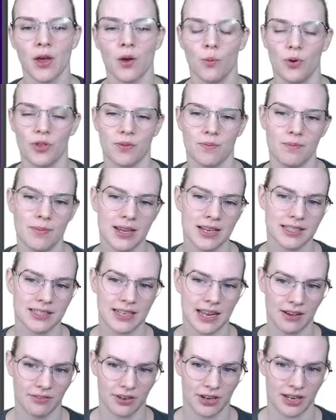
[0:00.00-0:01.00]
with mixed
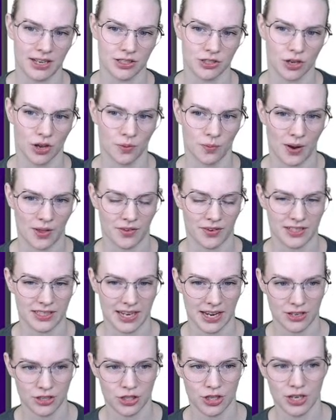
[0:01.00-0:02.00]
evidence on whether
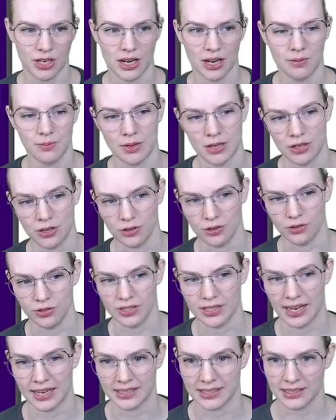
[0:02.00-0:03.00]
attention can be
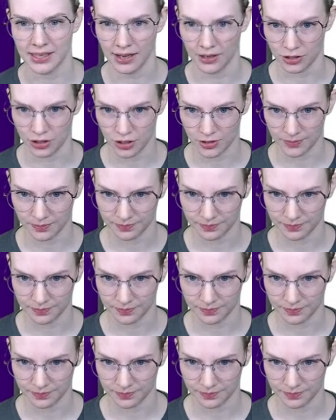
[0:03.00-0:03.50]
used as such.